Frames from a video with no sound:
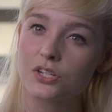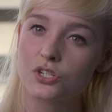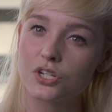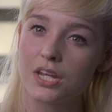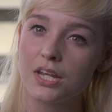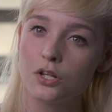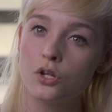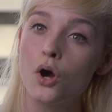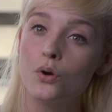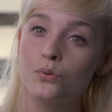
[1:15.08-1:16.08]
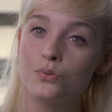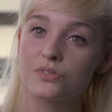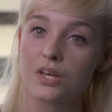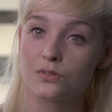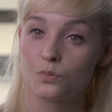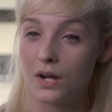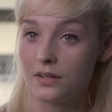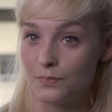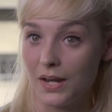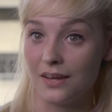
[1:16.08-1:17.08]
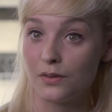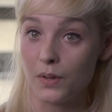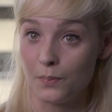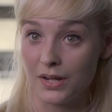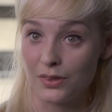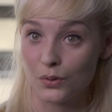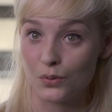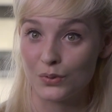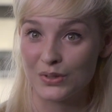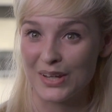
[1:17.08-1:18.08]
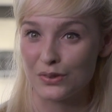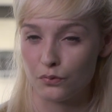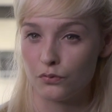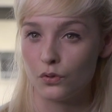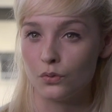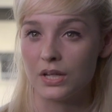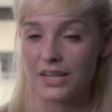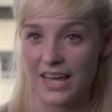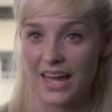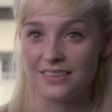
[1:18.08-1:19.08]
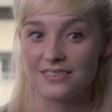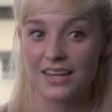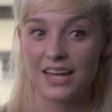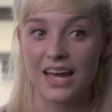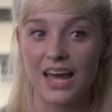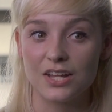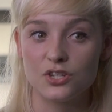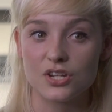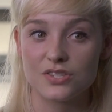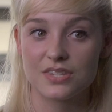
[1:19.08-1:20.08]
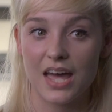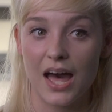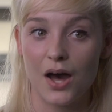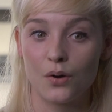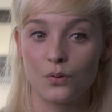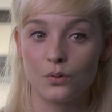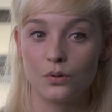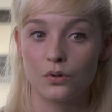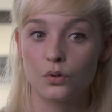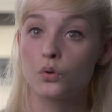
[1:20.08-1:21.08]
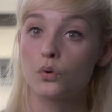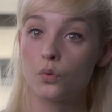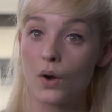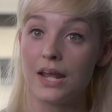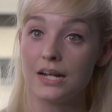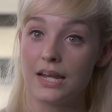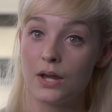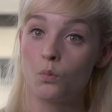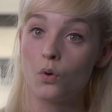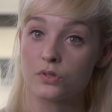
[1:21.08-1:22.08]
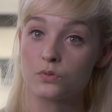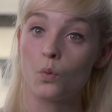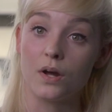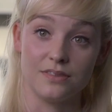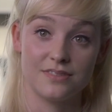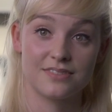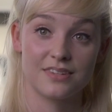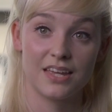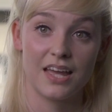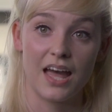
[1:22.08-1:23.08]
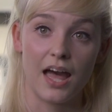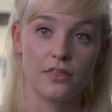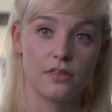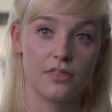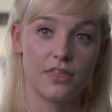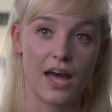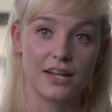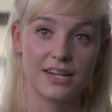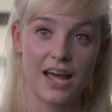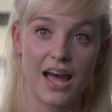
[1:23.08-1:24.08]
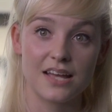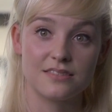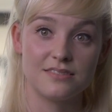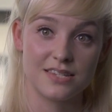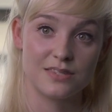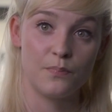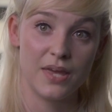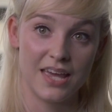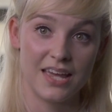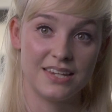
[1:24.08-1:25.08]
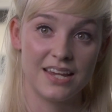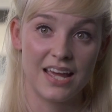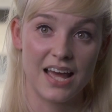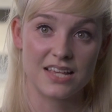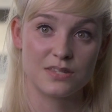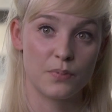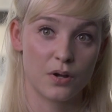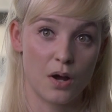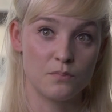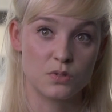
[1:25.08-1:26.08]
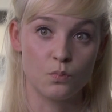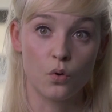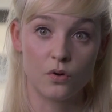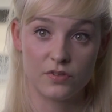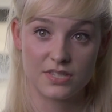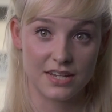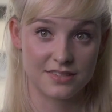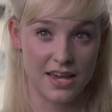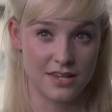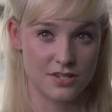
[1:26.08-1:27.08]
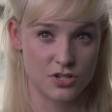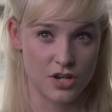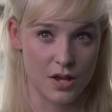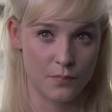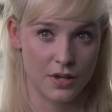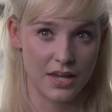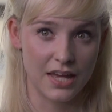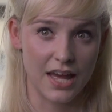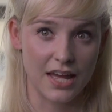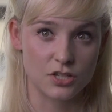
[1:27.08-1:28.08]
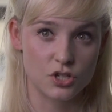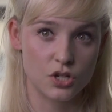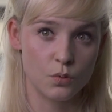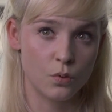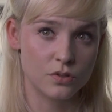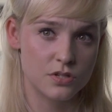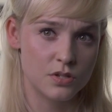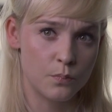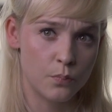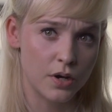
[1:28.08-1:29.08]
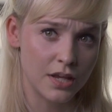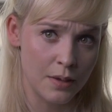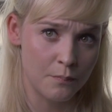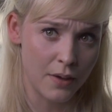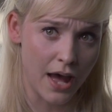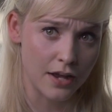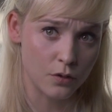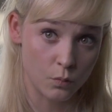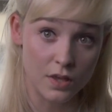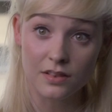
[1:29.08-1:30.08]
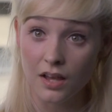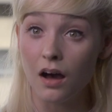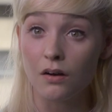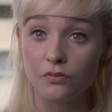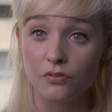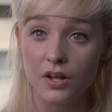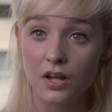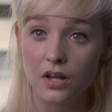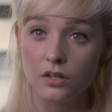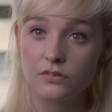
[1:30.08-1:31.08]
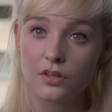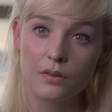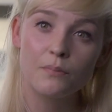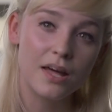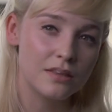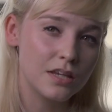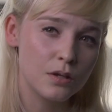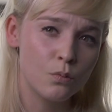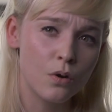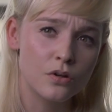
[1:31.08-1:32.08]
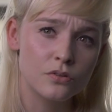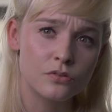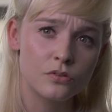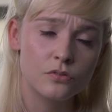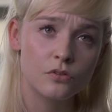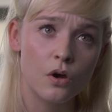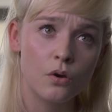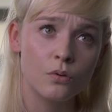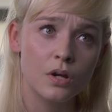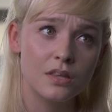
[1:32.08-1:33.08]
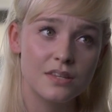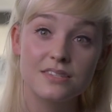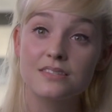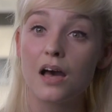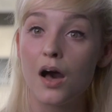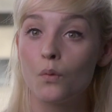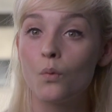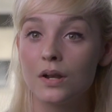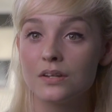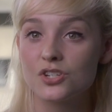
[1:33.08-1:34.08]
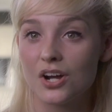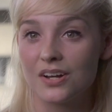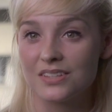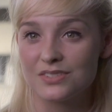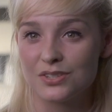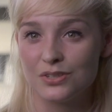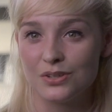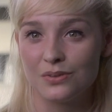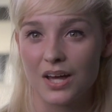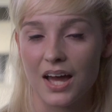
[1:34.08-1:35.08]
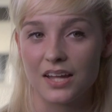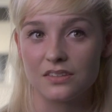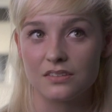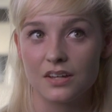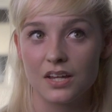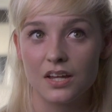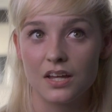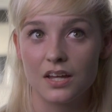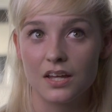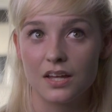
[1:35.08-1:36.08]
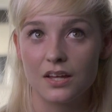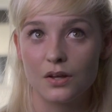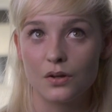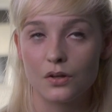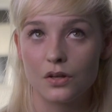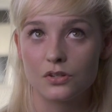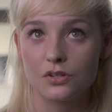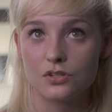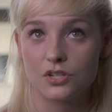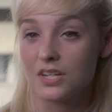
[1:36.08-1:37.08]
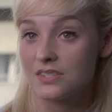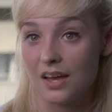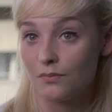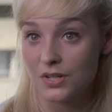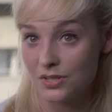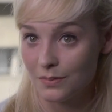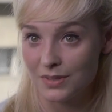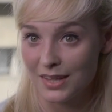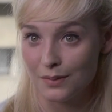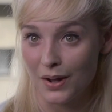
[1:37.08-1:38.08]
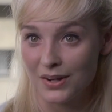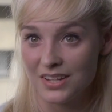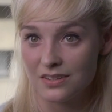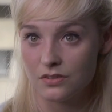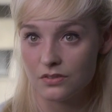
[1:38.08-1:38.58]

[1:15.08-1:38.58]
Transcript: she knows, as well as many other people in the court, like the Fool and Kent, just how great Lear was once, and that has disappeared as it becomes more of a dictatorship. And she wants to bring him back with love to the man that he was. So this is her one chance to do that. And she doesn't have much time to think about it.